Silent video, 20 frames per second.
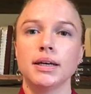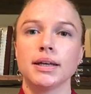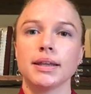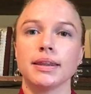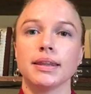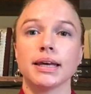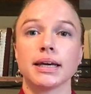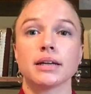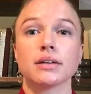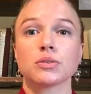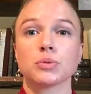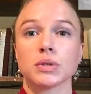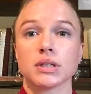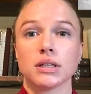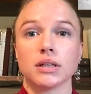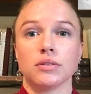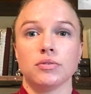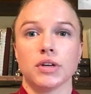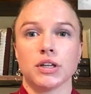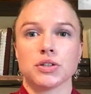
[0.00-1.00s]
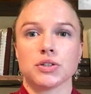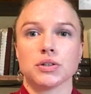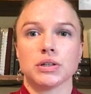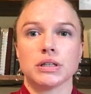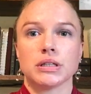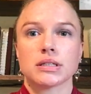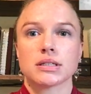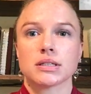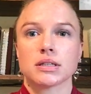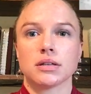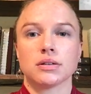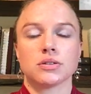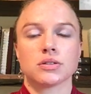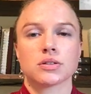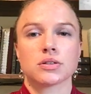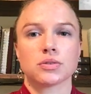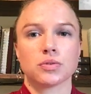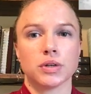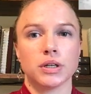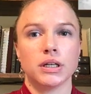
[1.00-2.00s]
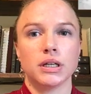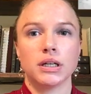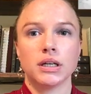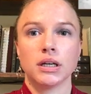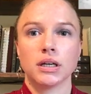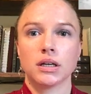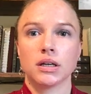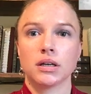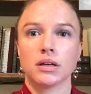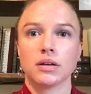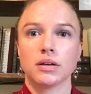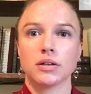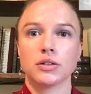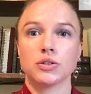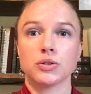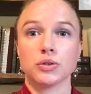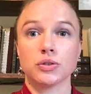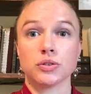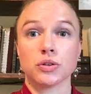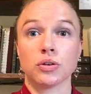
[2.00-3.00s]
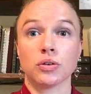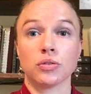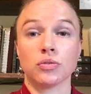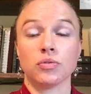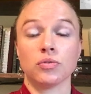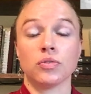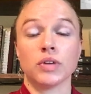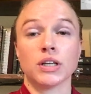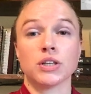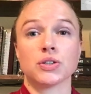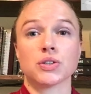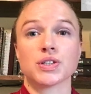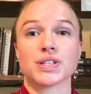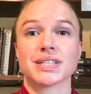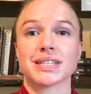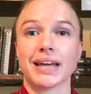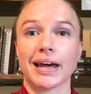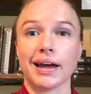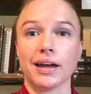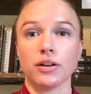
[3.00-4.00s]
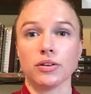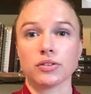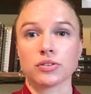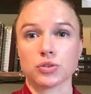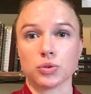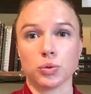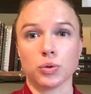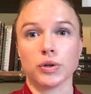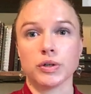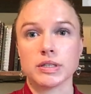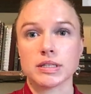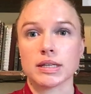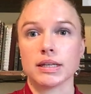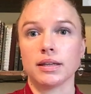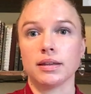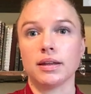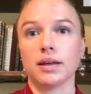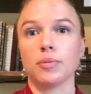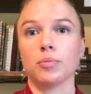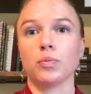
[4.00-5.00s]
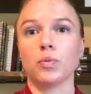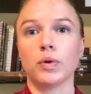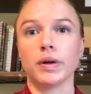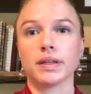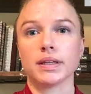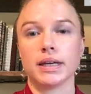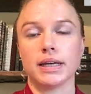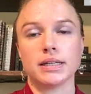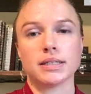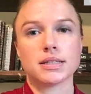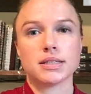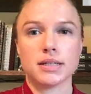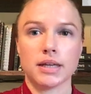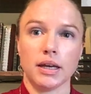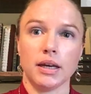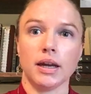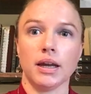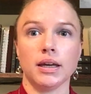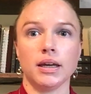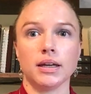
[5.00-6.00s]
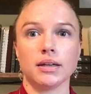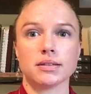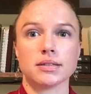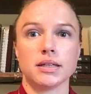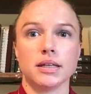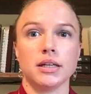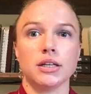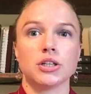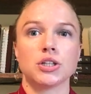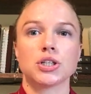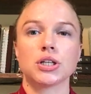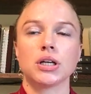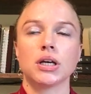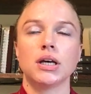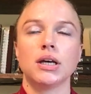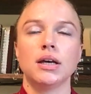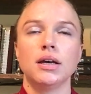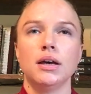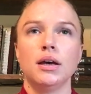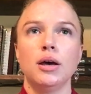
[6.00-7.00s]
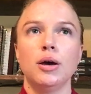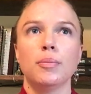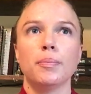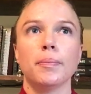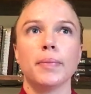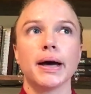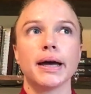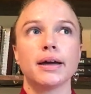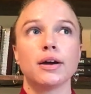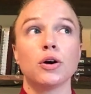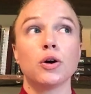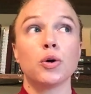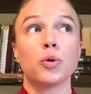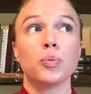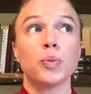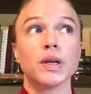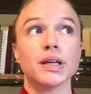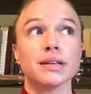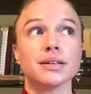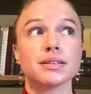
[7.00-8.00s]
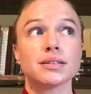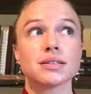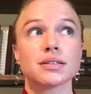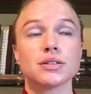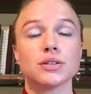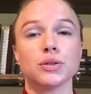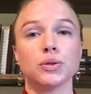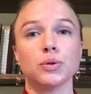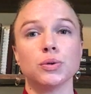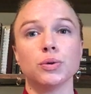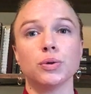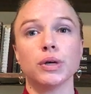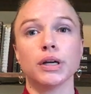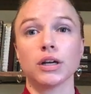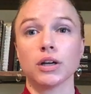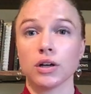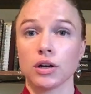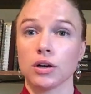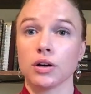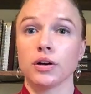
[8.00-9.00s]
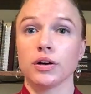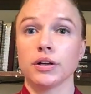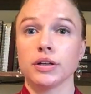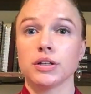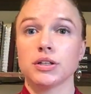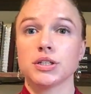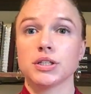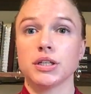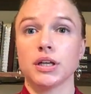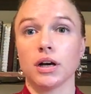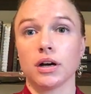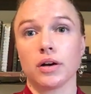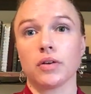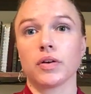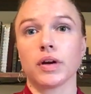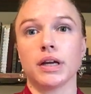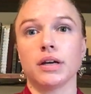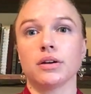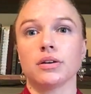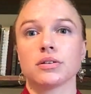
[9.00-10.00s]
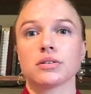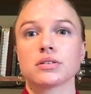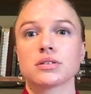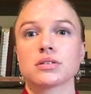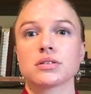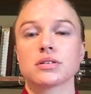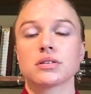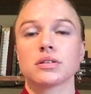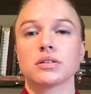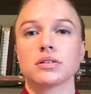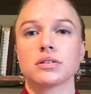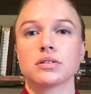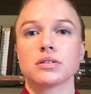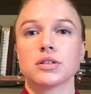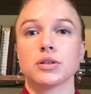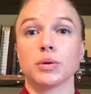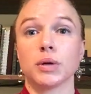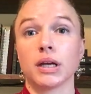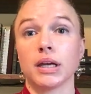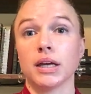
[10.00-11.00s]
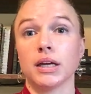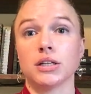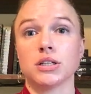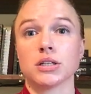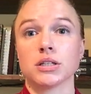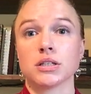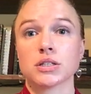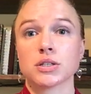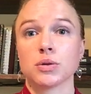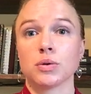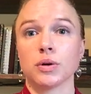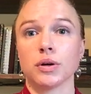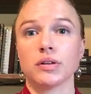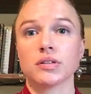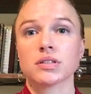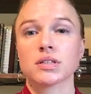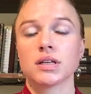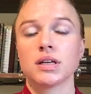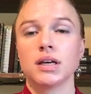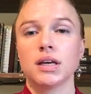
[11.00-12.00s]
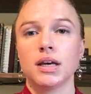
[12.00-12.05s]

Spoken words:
That is what the adventure is. There's 3 Choose Your Own Adventure style stories in them with 8 to 10 endings each. My hope is to encourage young readers to engage in stories.